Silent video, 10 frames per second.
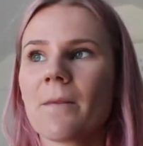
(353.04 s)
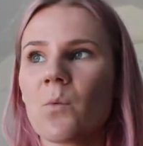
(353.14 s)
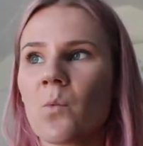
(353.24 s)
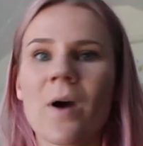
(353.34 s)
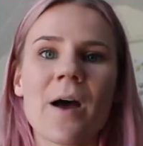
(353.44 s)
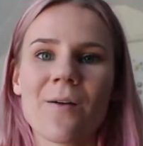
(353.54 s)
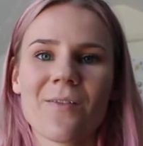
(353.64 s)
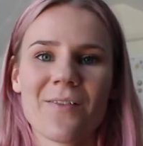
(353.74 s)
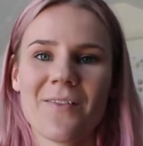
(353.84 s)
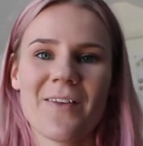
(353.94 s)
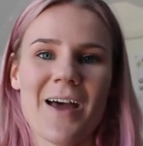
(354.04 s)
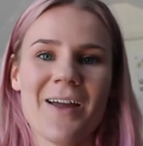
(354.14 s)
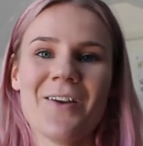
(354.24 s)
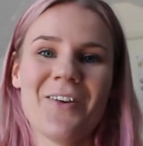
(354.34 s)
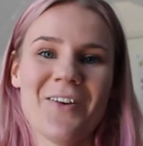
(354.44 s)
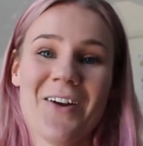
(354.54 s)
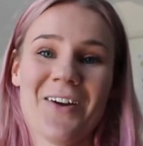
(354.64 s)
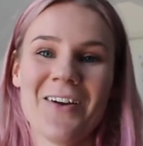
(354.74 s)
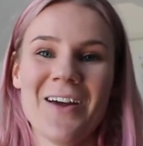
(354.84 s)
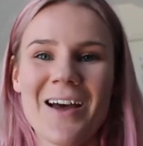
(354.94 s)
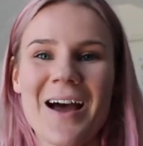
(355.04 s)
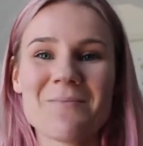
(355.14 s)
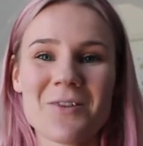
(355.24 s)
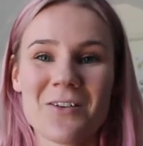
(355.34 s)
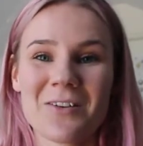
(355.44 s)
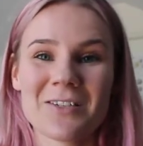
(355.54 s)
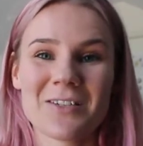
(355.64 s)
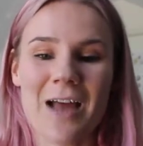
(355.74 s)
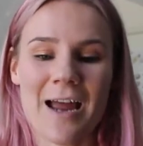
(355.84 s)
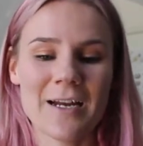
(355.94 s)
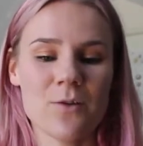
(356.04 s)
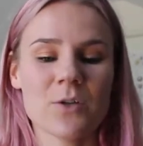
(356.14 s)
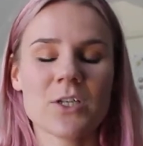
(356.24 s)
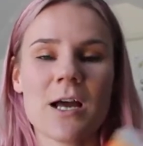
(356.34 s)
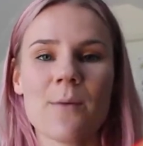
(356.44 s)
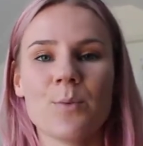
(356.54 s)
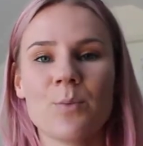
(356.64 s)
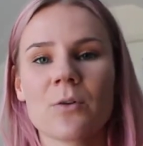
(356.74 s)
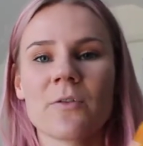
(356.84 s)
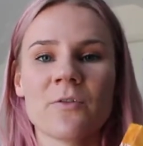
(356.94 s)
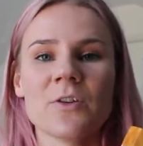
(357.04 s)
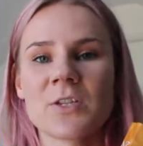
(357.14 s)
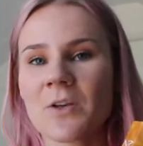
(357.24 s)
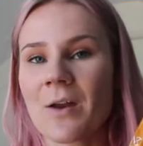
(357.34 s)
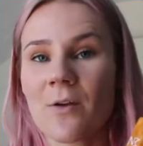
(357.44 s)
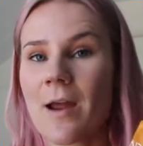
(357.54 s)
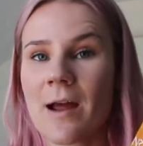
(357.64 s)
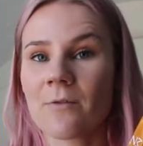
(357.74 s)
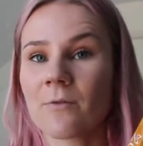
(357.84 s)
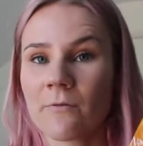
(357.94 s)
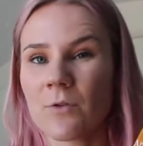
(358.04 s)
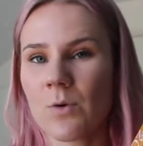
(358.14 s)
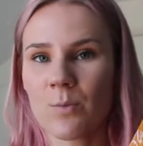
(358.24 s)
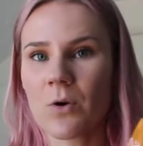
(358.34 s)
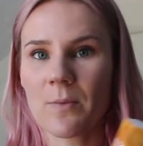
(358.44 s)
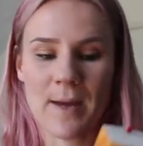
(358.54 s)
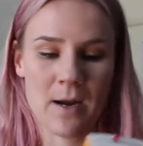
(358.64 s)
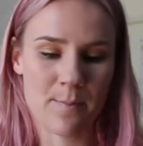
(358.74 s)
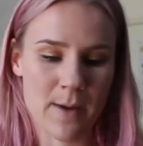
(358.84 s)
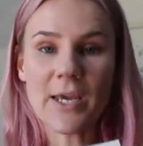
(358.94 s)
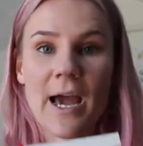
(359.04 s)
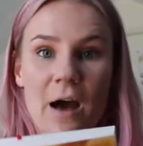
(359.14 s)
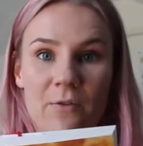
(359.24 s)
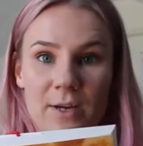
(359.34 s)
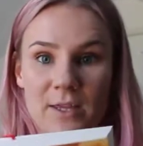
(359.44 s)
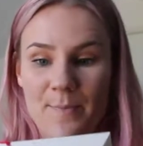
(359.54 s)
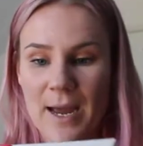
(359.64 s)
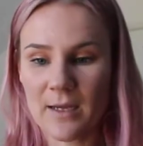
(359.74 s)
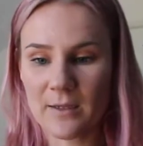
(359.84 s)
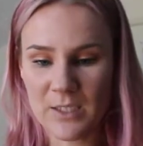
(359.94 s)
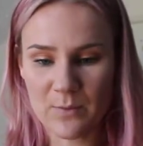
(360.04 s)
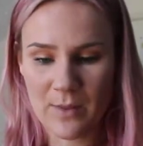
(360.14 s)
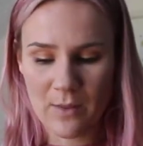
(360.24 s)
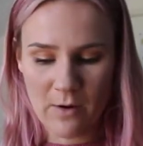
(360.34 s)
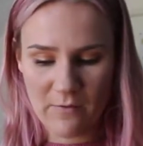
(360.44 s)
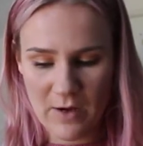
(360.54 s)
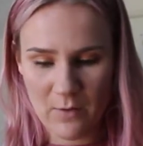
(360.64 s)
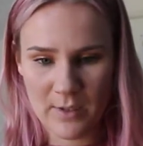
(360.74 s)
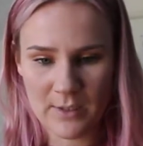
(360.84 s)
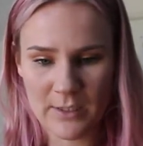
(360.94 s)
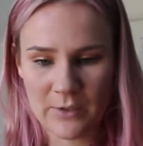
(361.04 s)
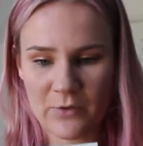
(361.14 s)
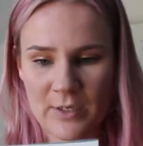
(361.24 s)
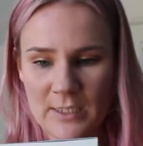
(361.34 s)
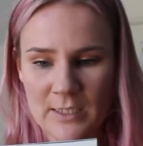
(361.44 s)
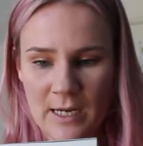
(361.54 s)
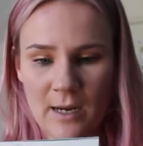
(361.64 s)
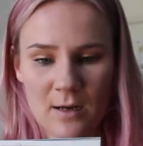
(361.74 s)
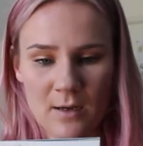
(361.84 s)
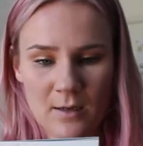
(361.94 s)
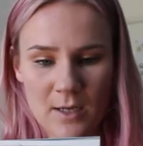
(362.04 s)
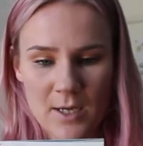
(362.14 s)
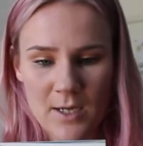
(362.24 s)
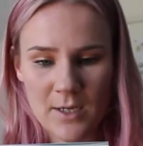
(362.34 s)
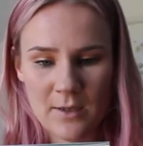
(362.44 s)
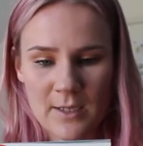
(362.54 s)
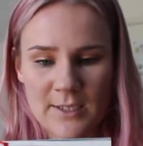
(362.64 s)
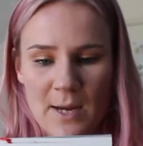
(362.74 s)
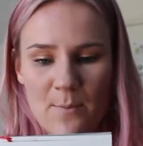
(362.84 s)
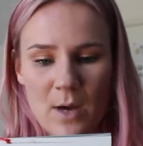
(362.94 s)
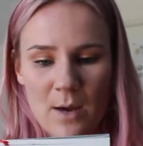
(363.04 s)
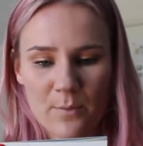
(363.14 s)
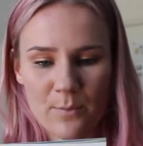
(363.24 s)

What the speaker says: well. I don't know. I'm not good at it. I need to watch a couple book reviews so I know how to review a book better. But yeah, I'll read the back of this one though if anyone's interested. The Dunbar